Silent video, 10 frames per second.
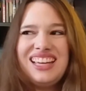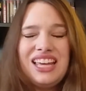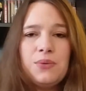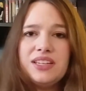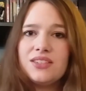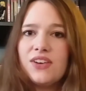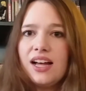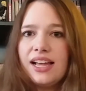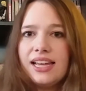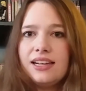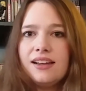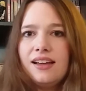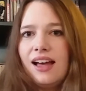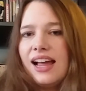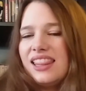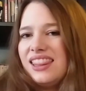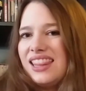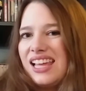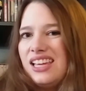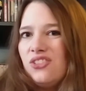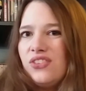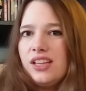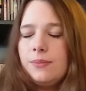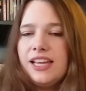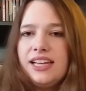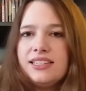It was fine. I like Philip K.